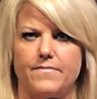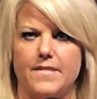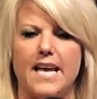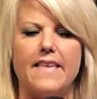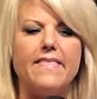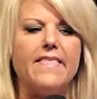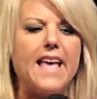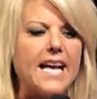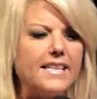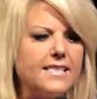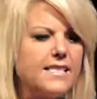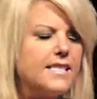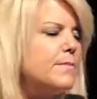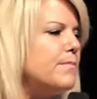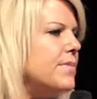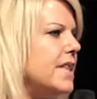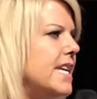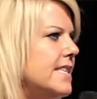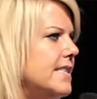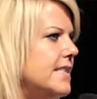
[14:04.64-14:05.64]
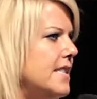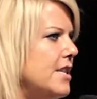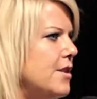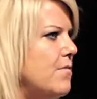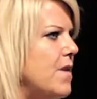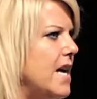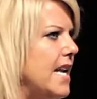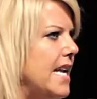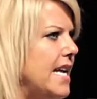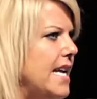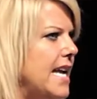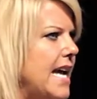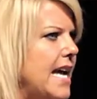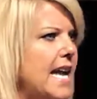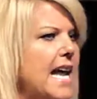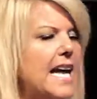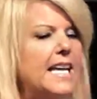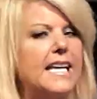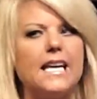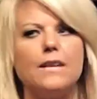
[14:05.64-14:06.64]
And that's the place that you want to
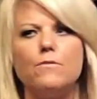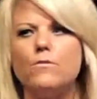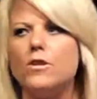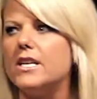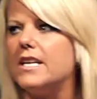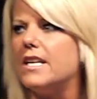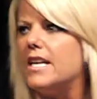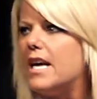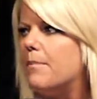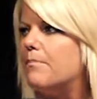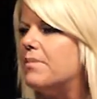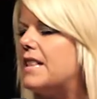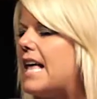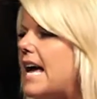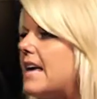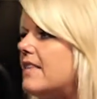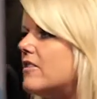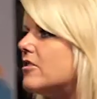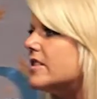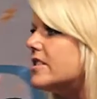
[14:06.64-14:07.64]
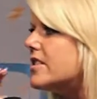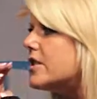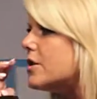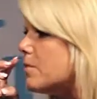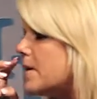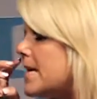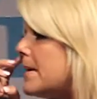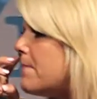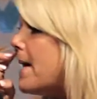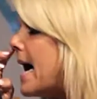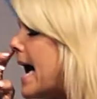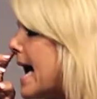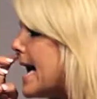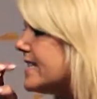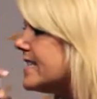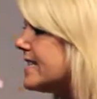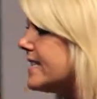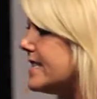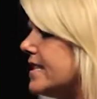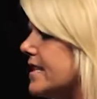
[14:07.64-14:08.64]
get. Again, we're going to apply those 3
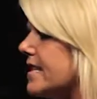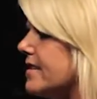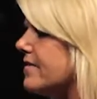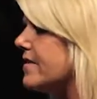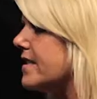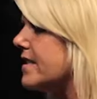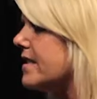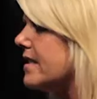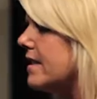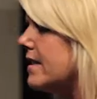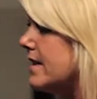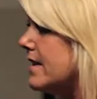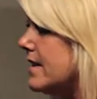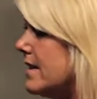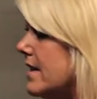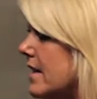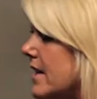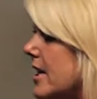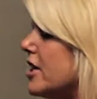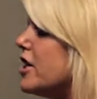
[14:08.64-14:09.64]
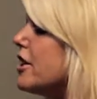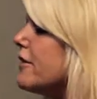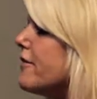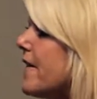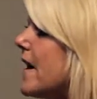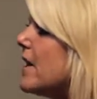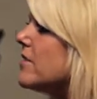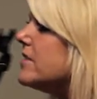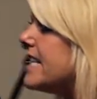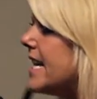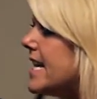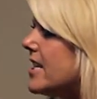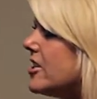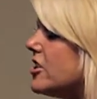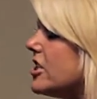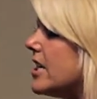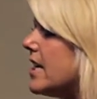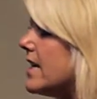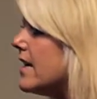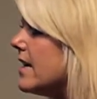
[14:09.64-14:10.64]
positives. Your
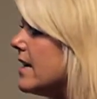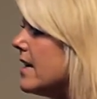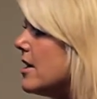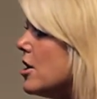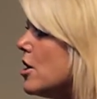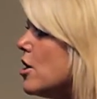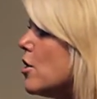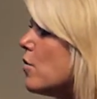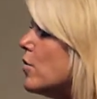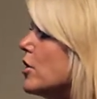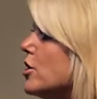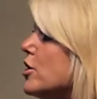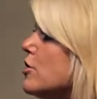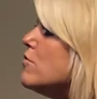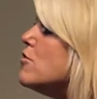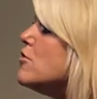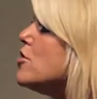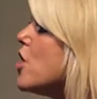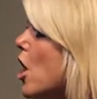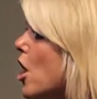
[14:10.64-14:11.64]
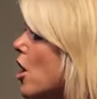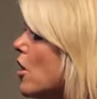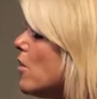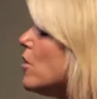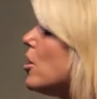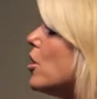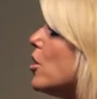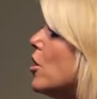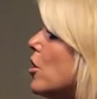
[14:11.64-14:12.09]
foundation. When you know